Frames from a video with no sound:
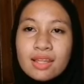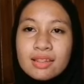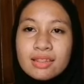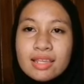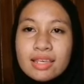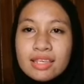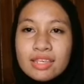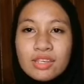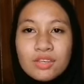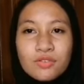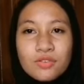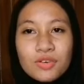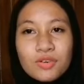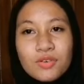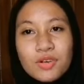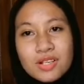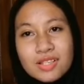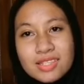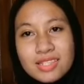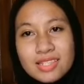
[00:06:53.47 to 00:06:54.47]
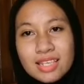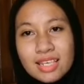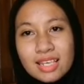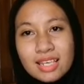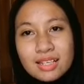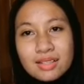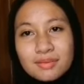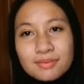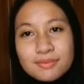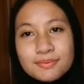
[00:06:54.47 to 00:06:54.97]
Thank you for
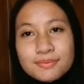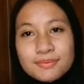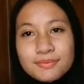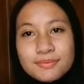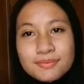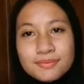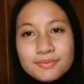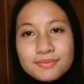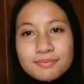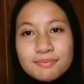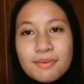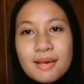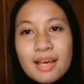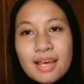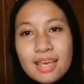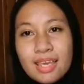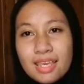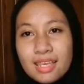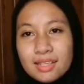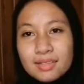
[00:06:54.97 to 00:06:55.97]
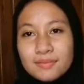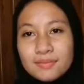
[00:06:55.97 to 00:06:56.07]
watching. Bye!